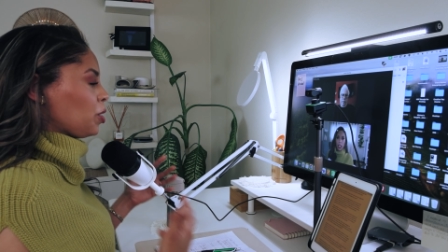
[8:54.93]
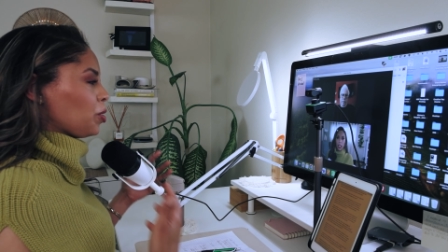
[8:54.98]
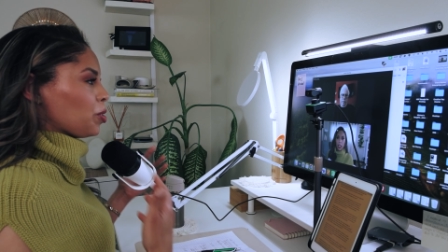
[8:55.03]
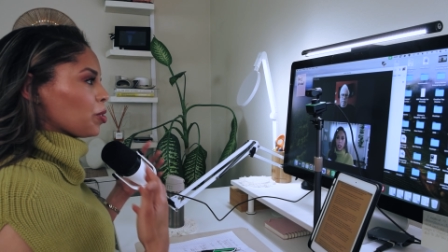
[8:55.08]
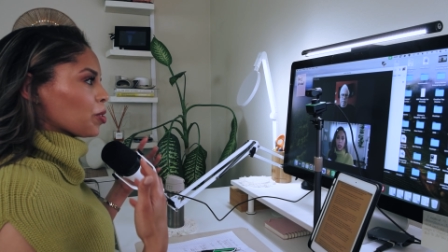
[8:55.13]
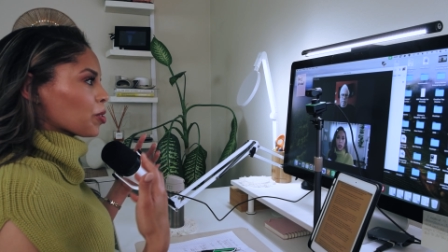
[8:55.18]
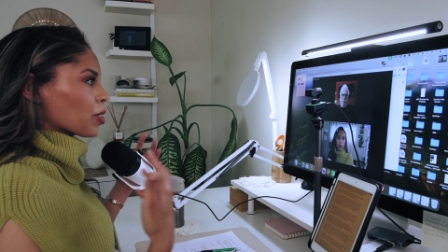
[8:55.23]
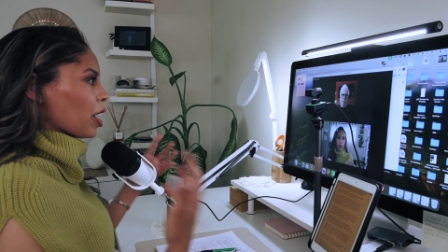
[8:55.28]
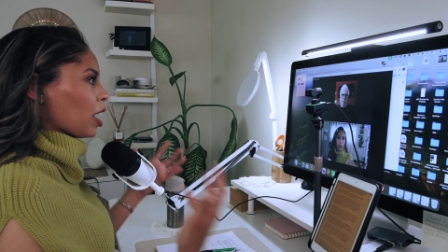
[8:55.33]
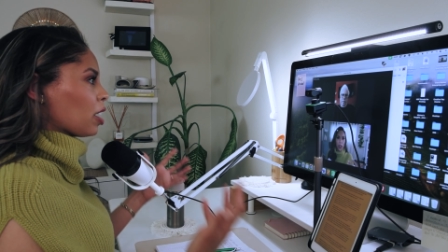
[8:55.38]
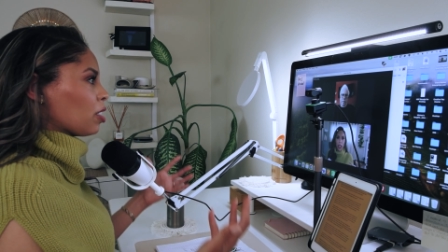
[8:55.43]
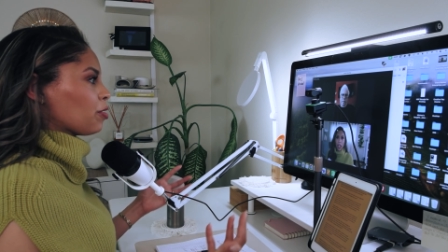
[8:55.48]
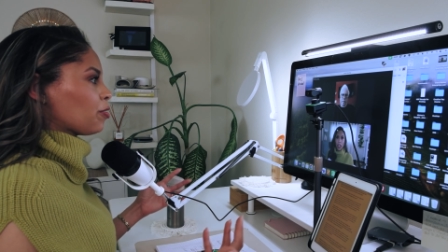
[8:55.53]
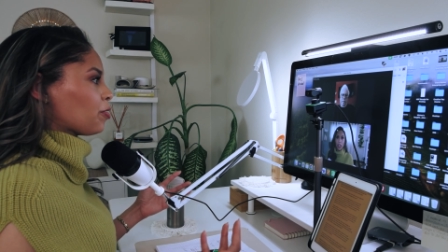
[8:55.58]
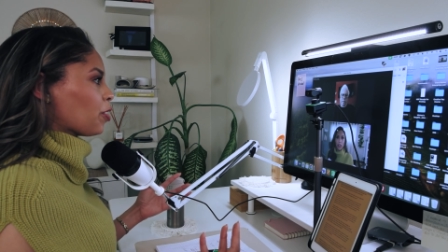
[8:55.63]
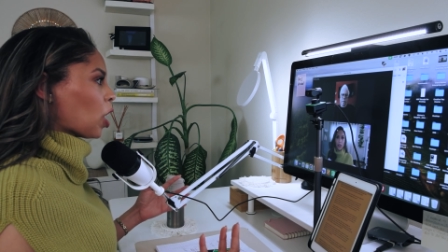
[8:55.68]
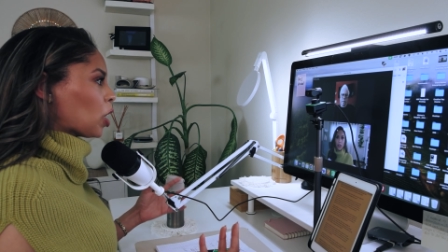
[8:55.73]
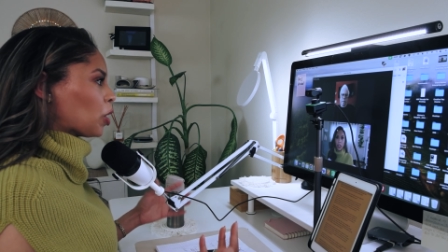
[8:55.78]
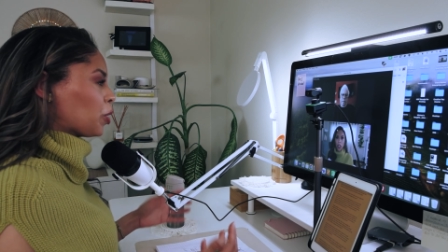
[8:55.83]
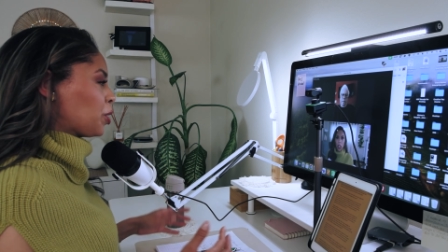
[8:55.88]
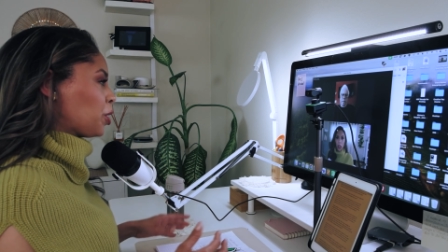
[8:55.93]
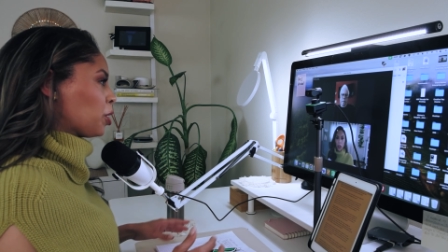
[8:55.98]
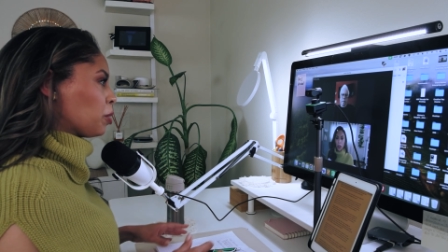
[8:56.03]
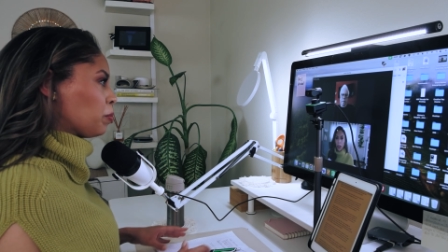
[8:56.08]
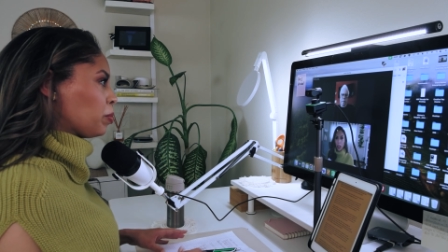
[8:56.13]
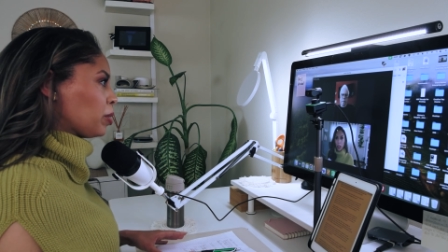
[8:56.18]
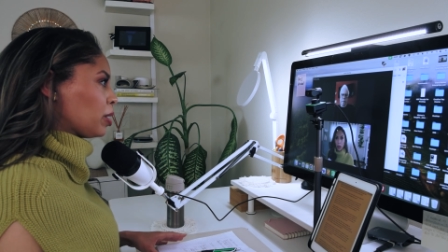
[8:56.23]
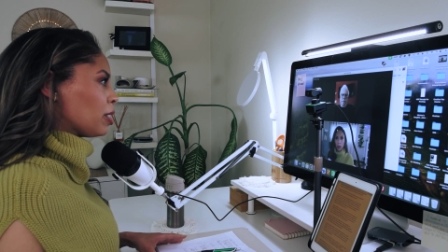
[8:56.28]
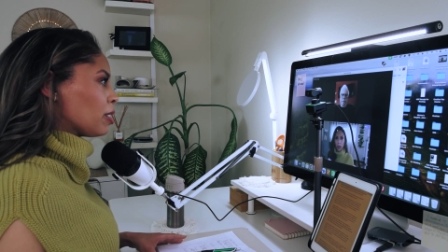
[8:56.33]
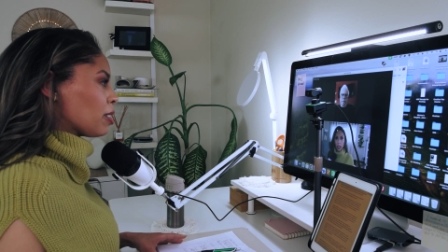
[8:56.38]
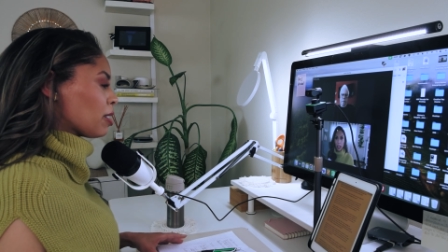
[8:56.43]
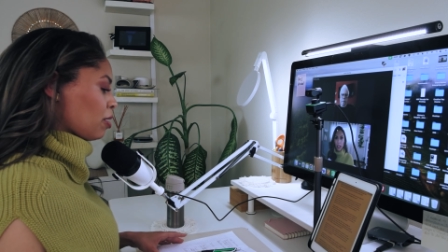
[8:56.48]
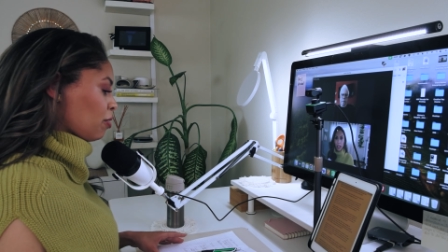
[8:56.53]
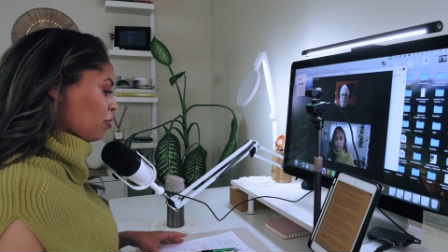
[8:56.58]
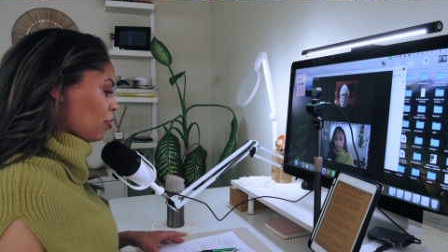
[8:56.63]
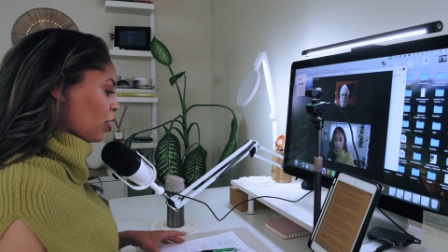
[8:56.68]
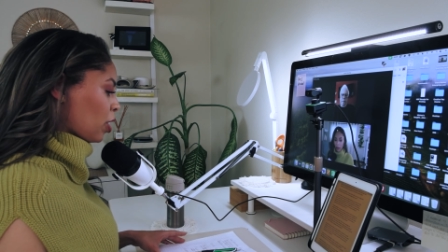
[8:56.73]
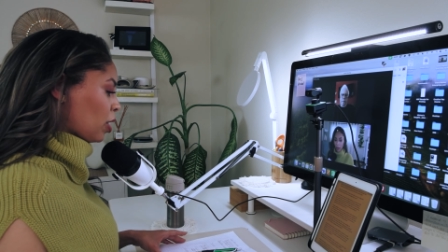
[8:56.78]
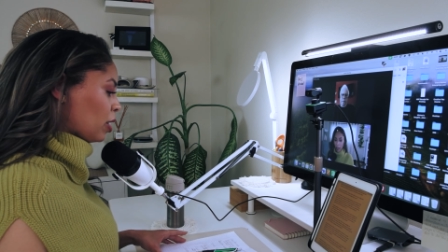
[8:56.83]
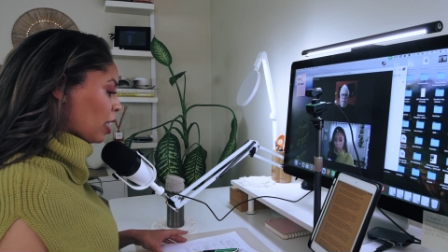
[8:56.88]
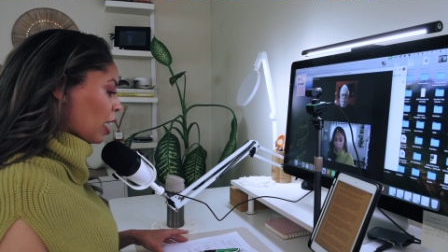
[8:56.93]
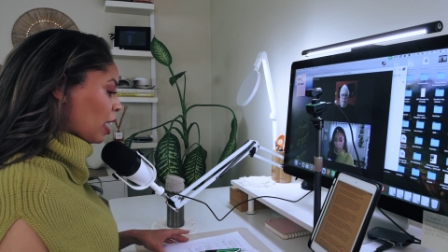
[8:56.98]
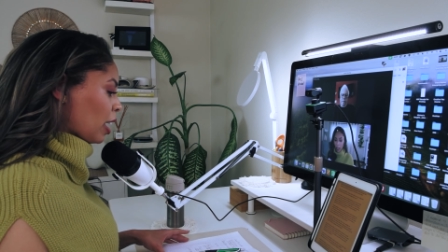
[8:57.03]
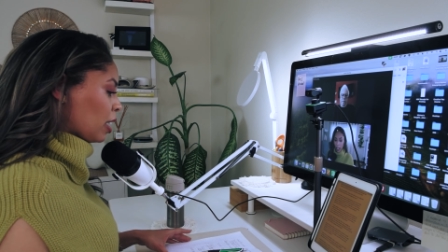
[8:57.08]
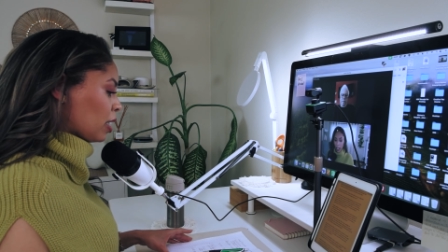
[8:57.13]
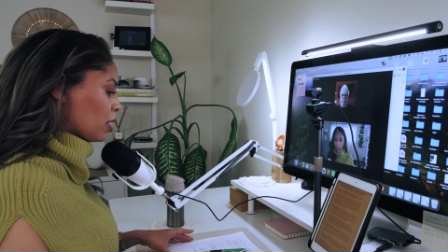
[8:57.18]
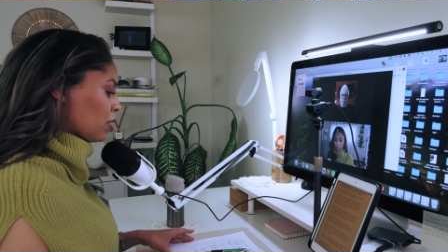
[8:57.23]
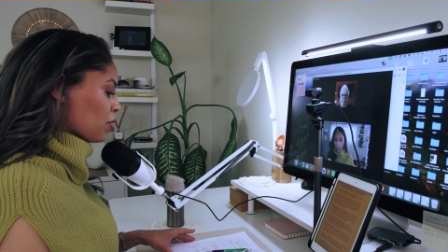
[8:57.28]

You just kind of followed your bliss, it felt like.